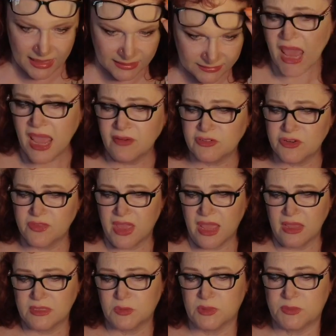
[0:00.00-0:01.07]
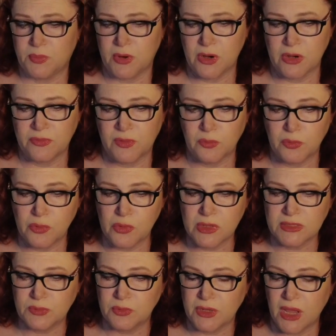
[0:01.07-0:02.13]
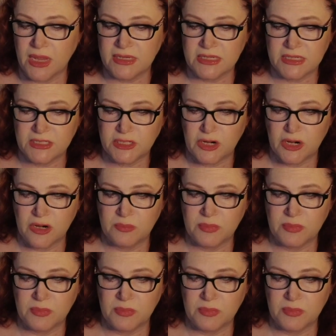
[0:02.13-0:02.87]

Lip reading: After the house was burned, the ruins were not disturbed,